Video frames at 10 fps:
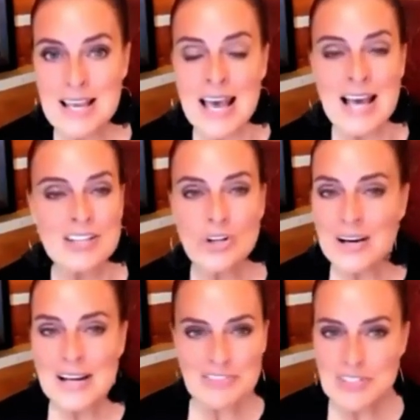And you don't
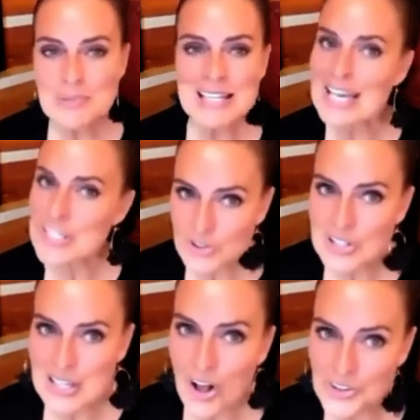have to be an
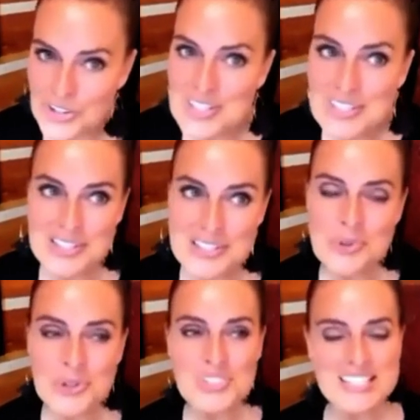endocrinologist, someone
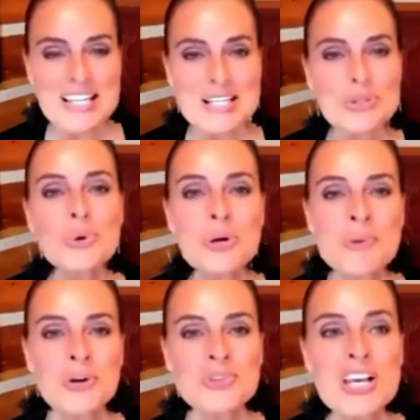who studies
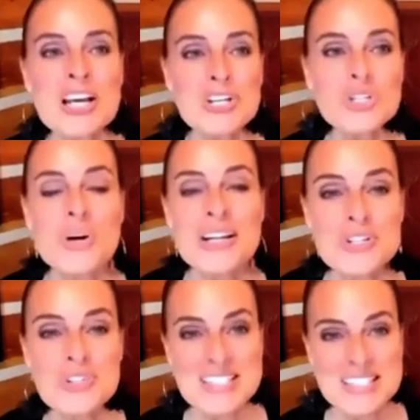hormones, to
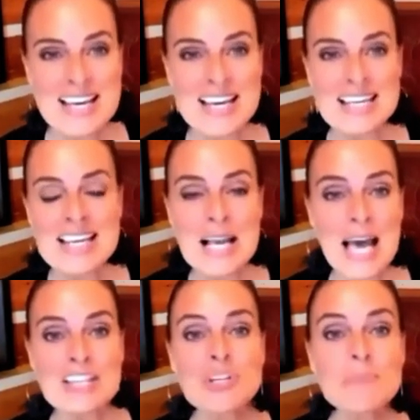understand
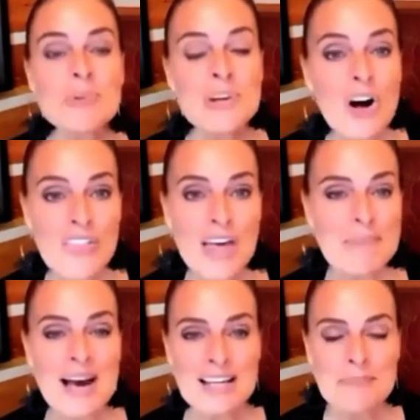and to bring all that
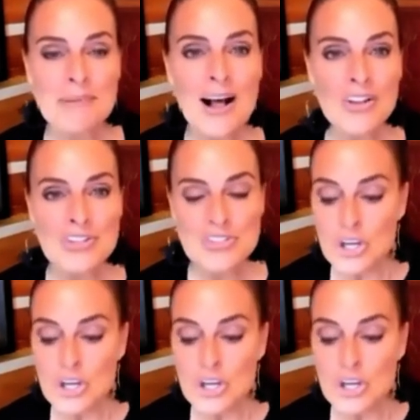back in balance.